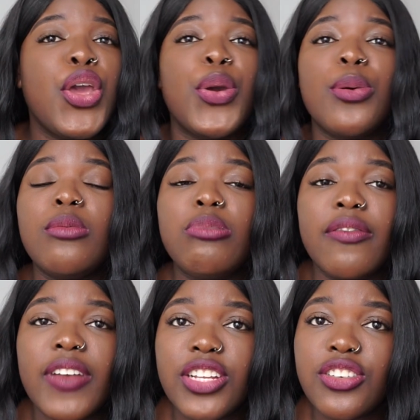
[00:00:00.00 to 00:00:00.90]
who will
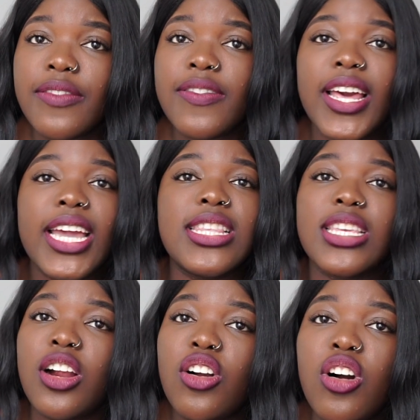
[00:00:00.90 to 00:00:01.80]
provide your flights
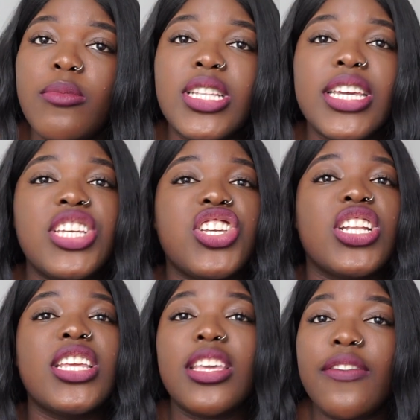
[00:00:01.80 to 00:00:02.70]

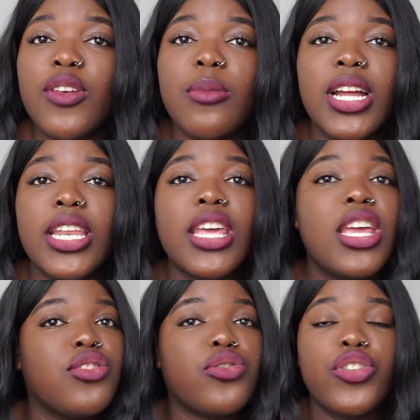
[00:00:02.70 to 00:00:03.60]
accommodation give you money
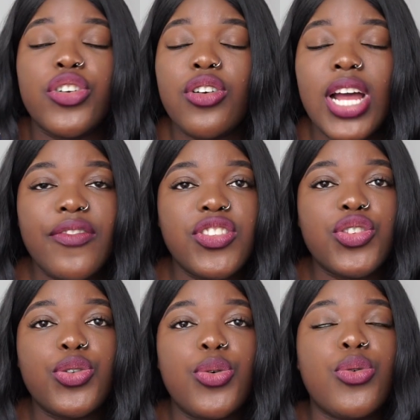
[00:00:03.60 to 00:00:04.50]
so you're not having to
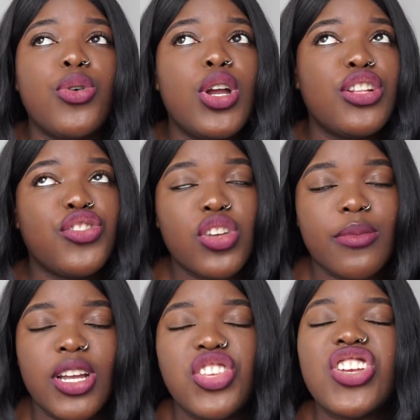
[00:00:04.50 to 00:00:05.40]
go too
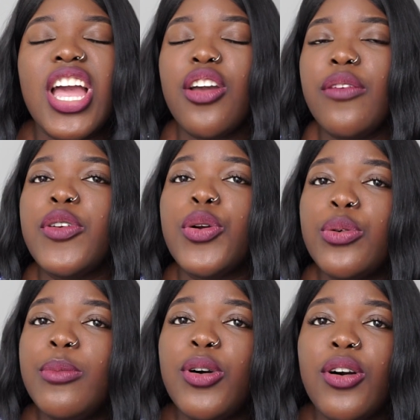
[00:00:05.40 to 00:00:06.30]
much out of your
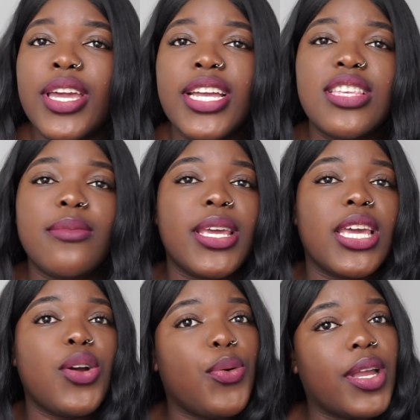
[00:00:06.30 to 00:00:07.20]
own pocket to
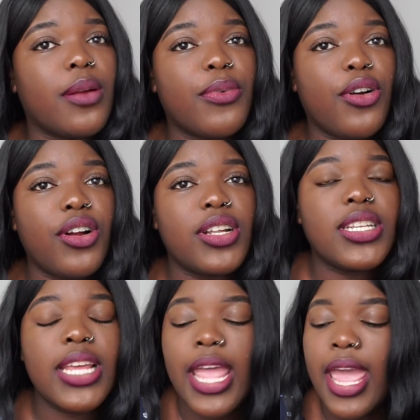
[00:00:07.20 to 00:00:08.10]
be going abroad
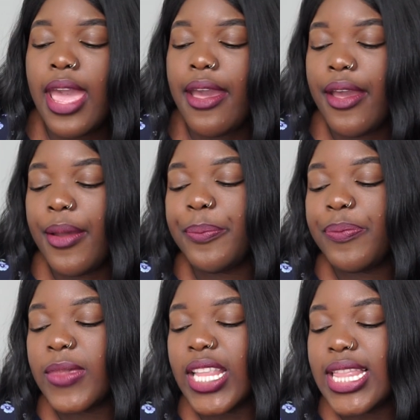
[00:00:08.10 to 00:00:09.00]
um
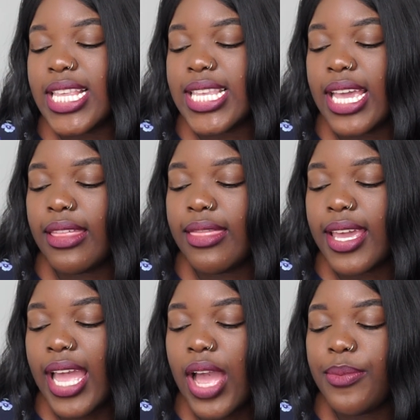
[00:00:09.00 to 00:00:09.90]
the second
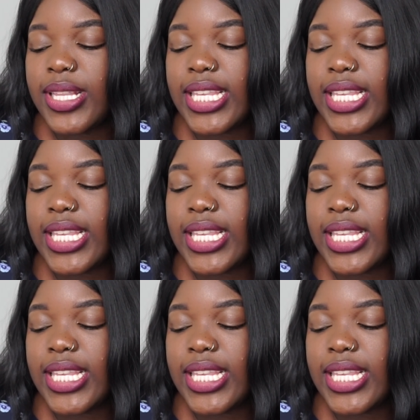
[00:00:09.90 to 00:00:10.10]
thing i would